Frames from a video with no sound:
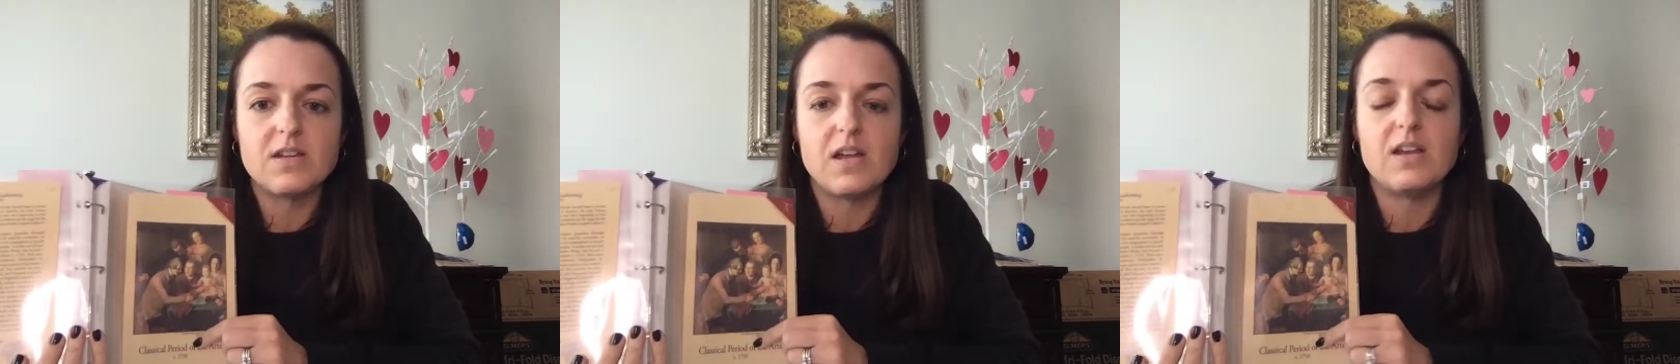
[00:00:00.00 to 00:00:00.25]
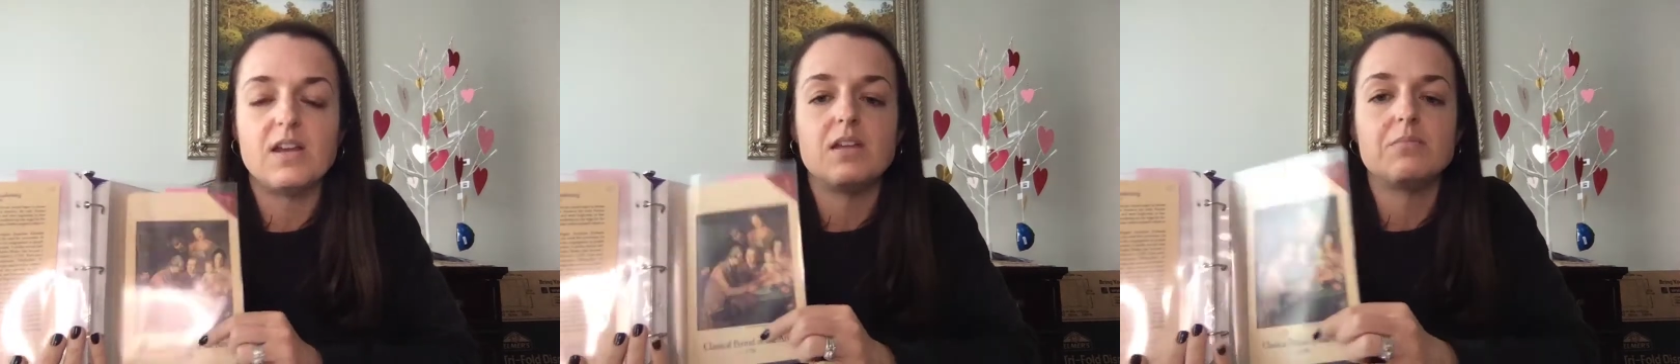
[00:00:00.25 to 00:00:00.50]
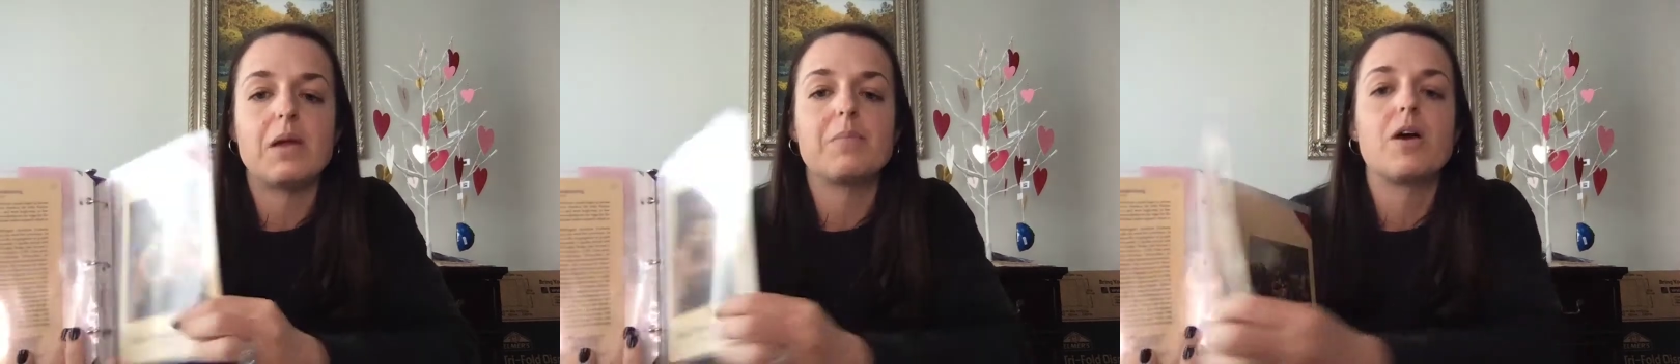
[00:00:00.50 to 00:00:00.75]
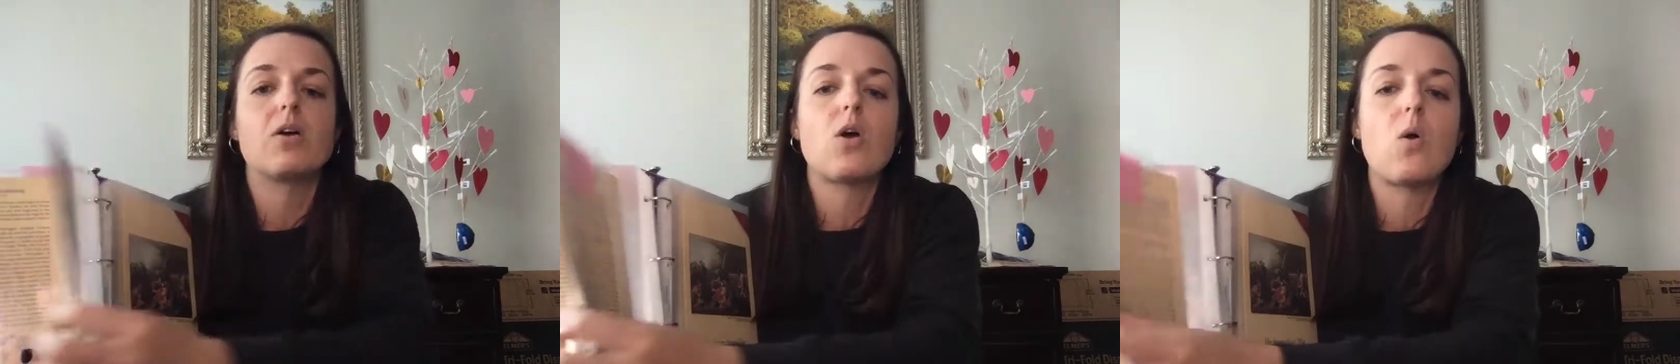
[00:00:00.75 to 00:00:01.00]
And again, maybe
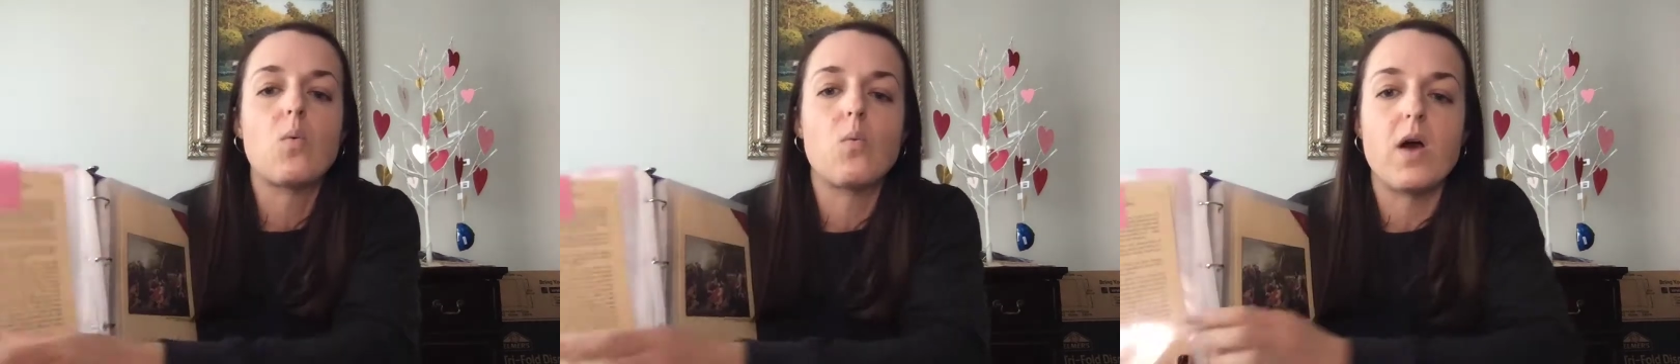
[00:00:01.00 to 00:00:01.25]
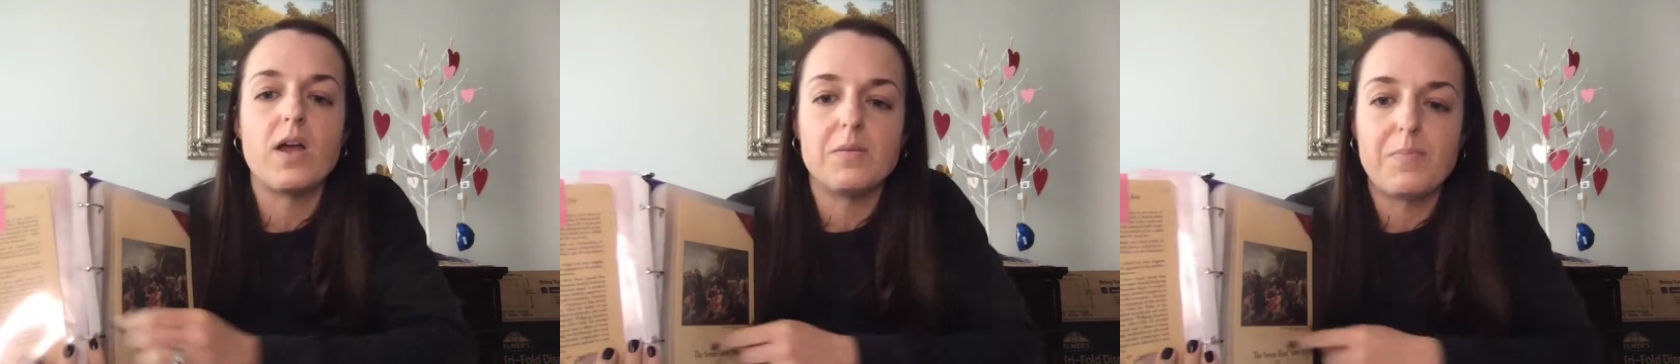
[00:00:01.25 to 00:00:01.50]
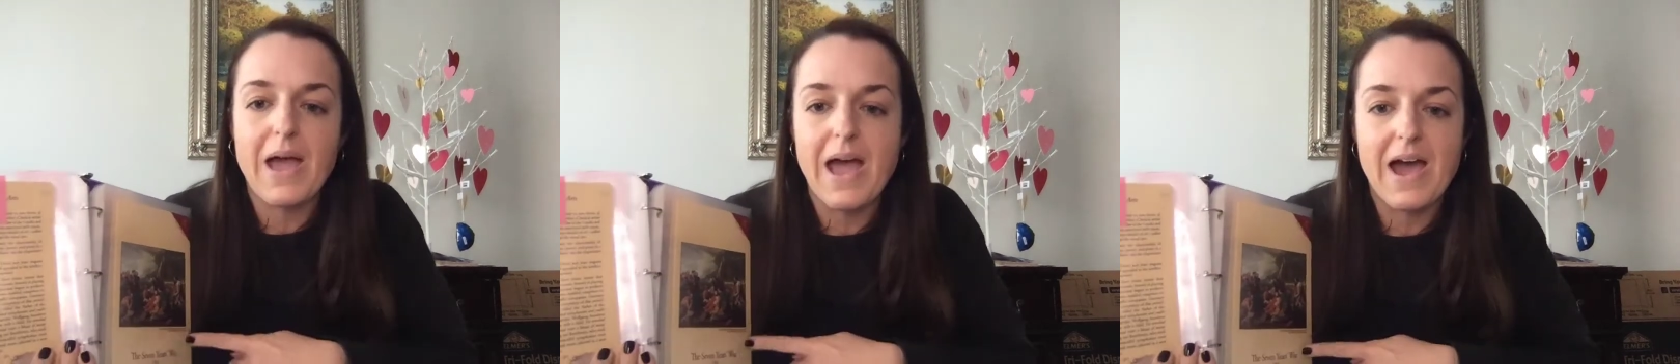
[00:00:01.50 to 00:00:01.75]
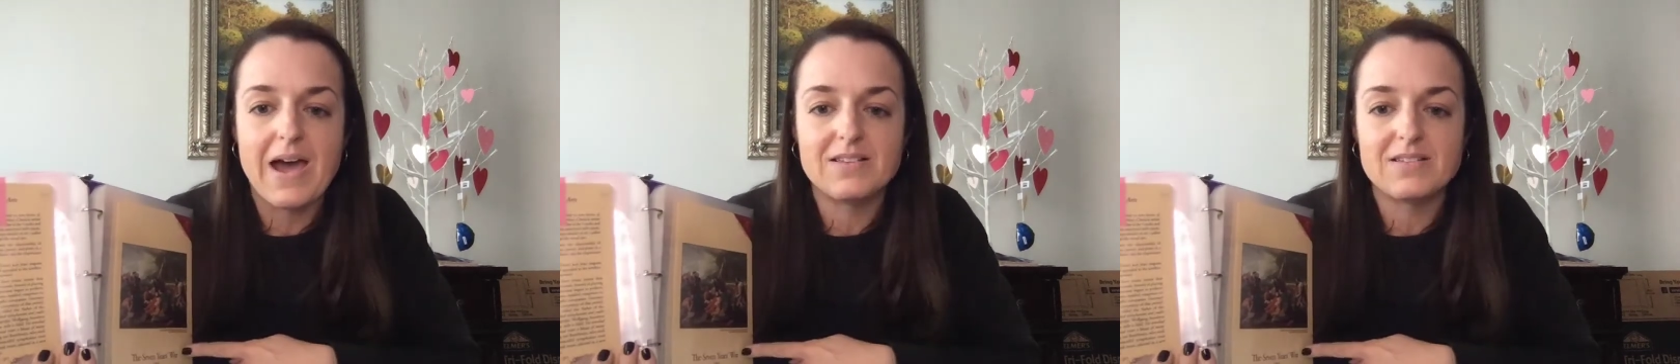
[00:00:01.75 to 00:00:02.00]
I'll go 1
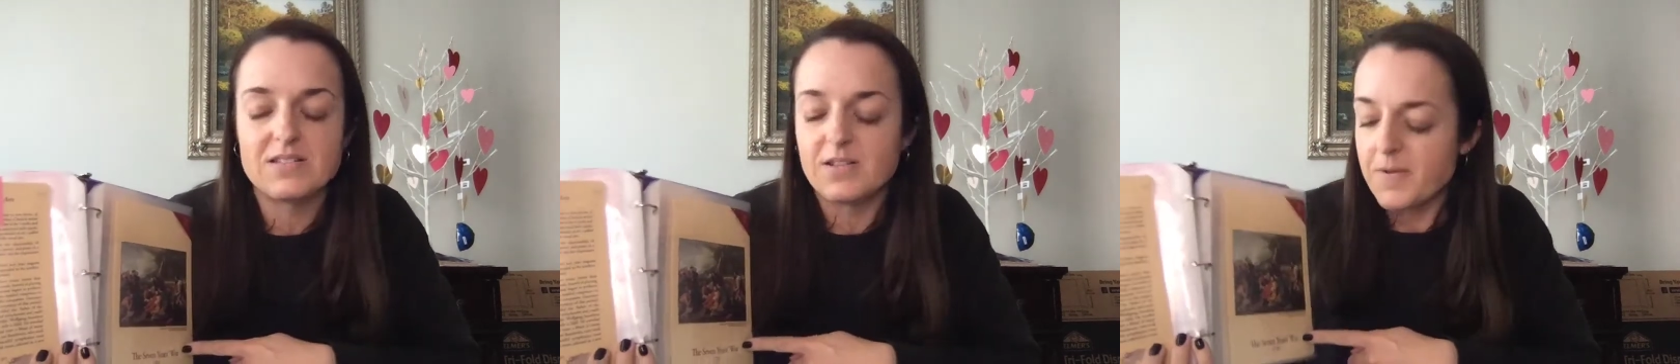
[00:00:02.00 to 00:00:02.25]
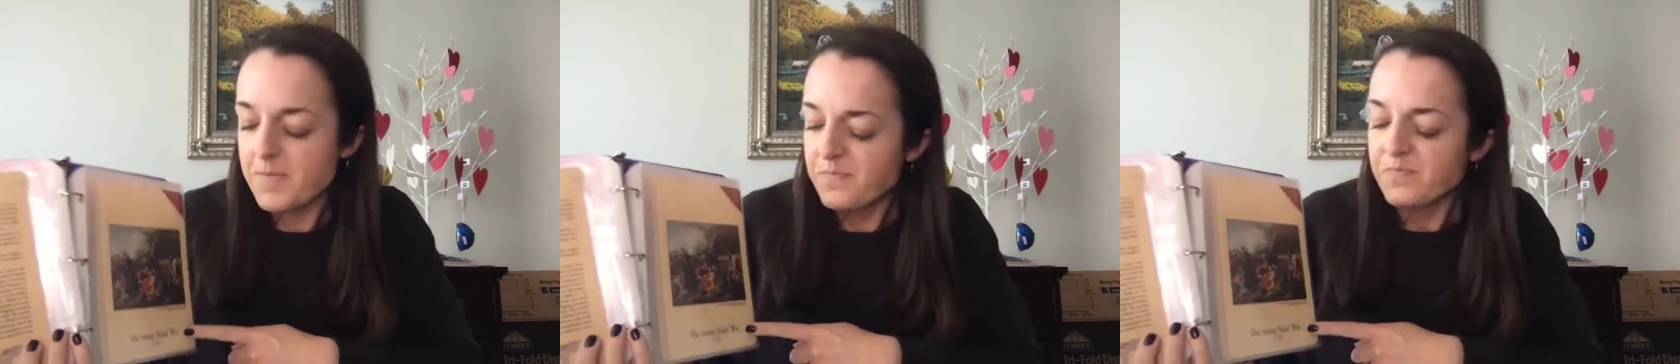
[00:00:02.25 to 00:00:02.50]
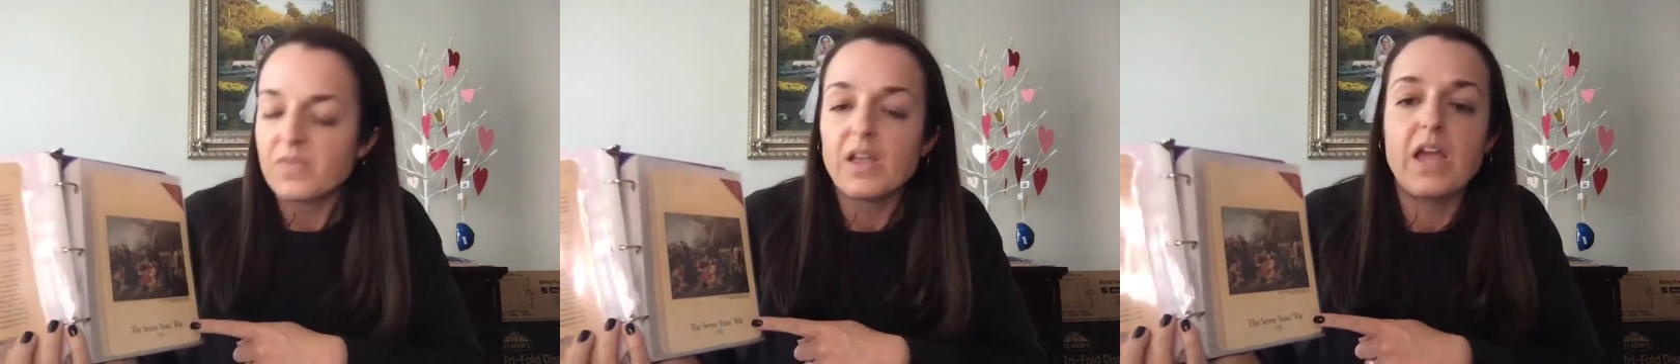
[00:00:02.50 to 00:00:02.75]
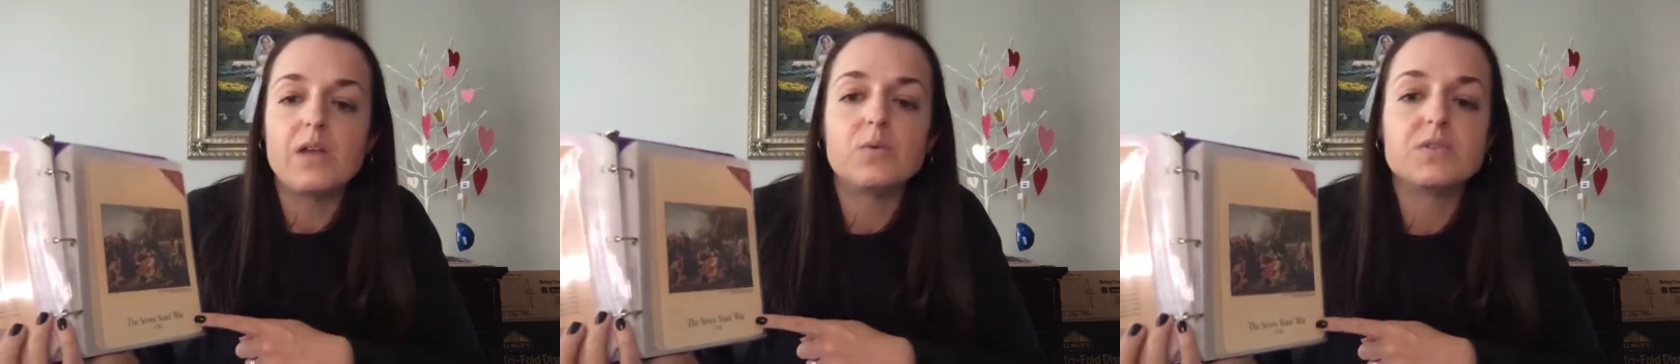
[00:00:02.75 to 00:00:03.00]
past,
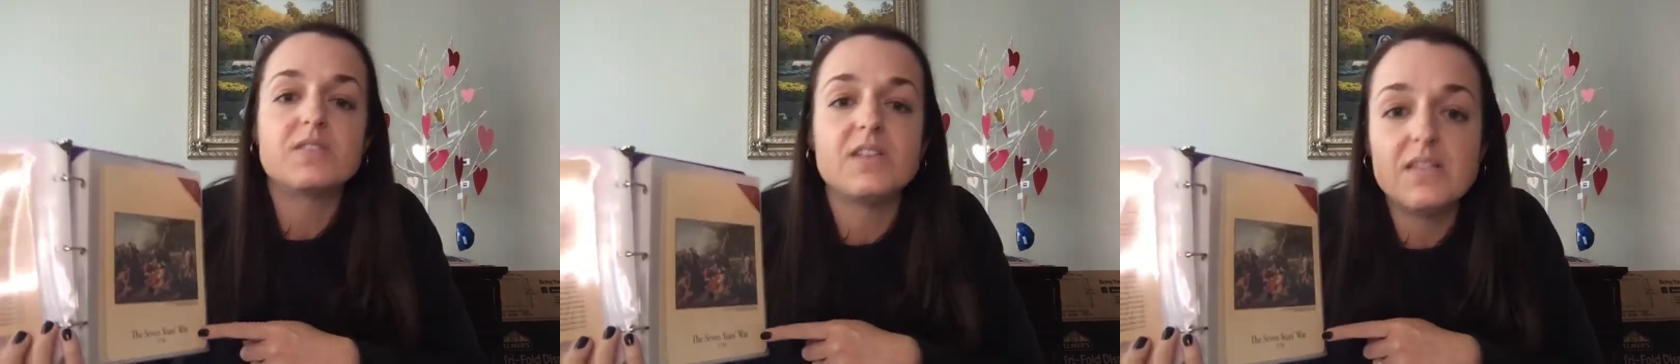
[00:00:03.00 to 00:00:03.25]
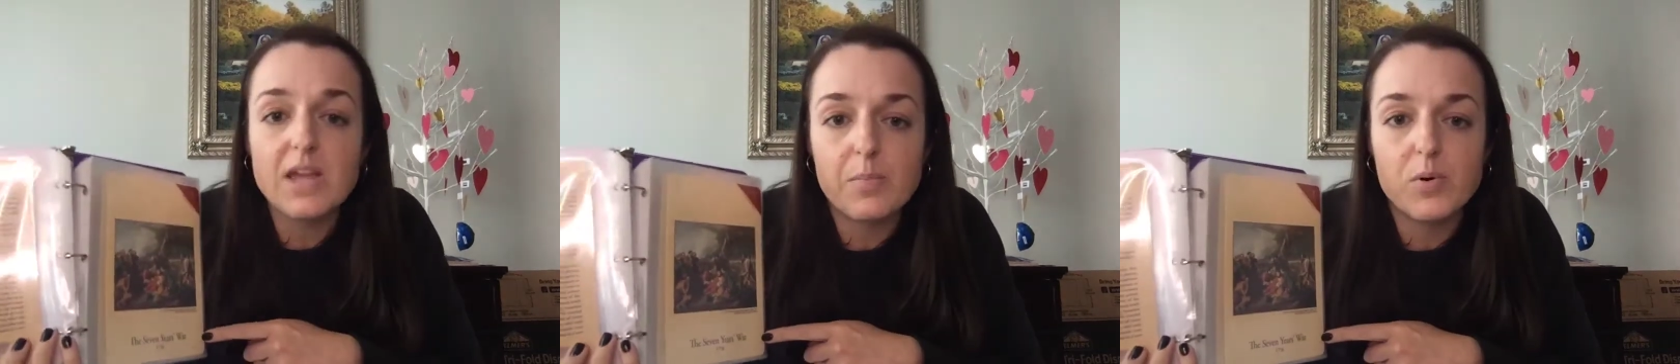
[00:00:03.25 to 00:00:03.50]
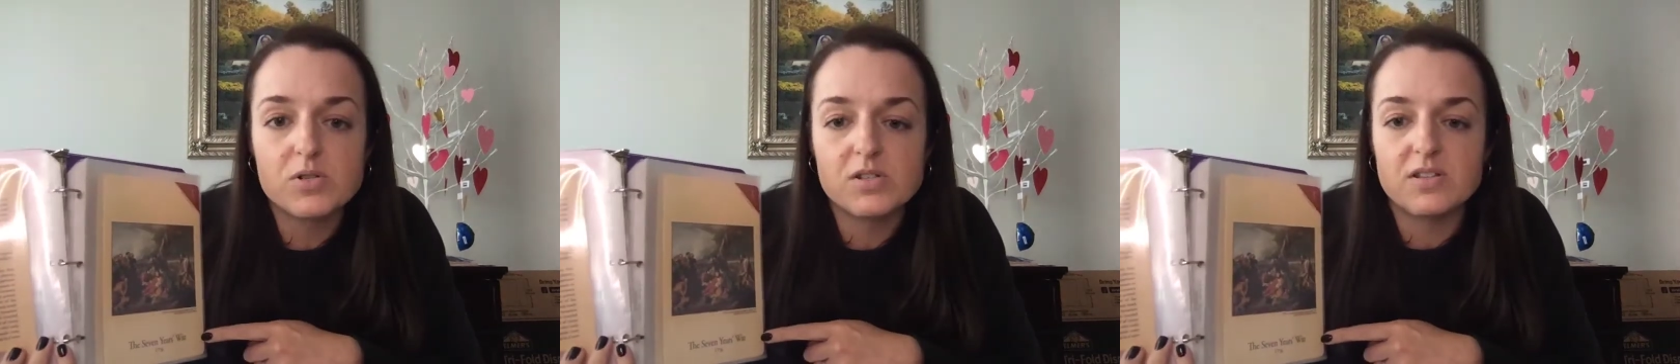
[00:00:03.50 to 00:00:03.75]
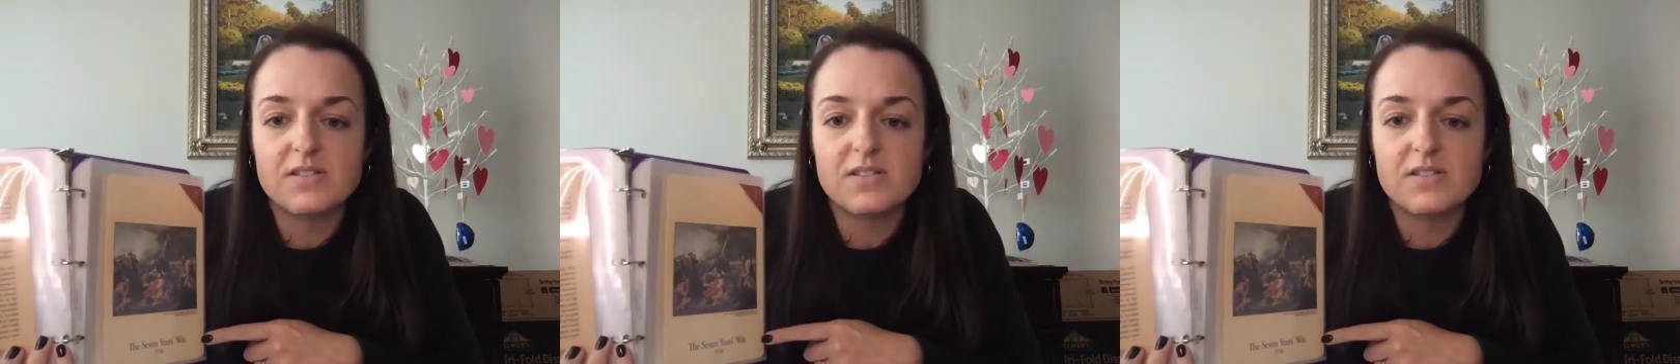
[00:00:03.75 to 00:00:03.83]
and we'll sing that portion of the